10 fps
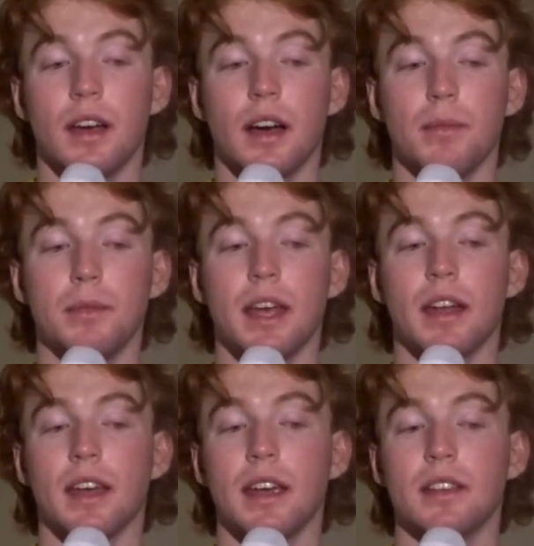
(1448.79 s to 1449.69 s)

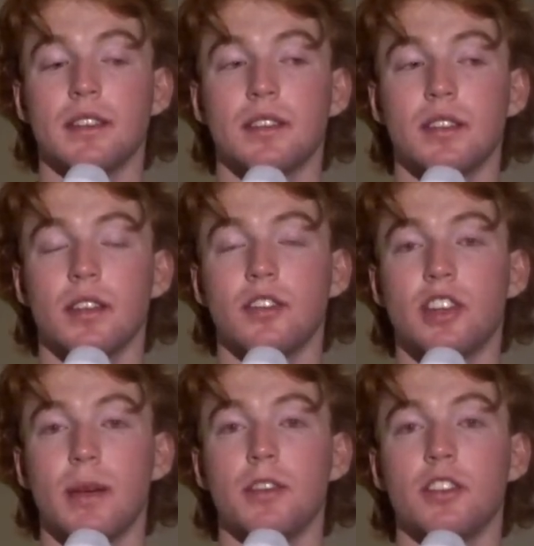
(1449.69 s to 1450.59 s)
Nowadays, the
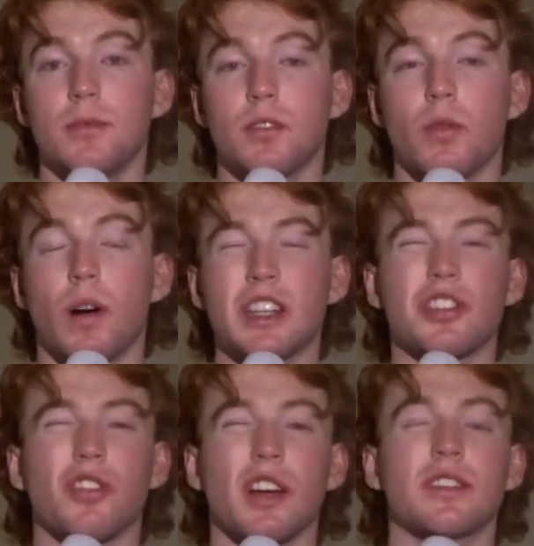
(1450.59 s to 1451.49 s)
Championship's quite
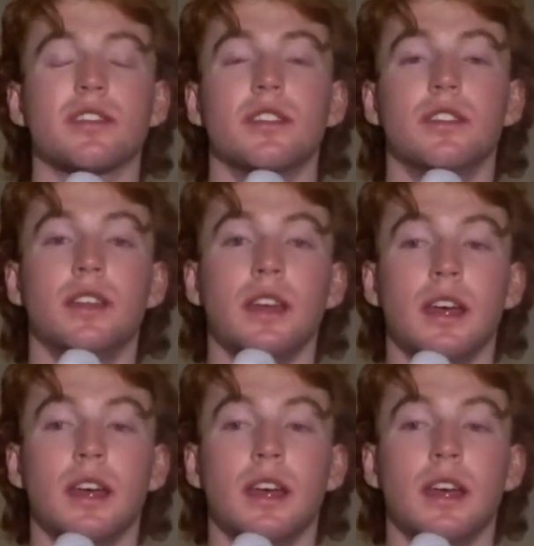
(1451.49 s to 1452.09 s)
a trusted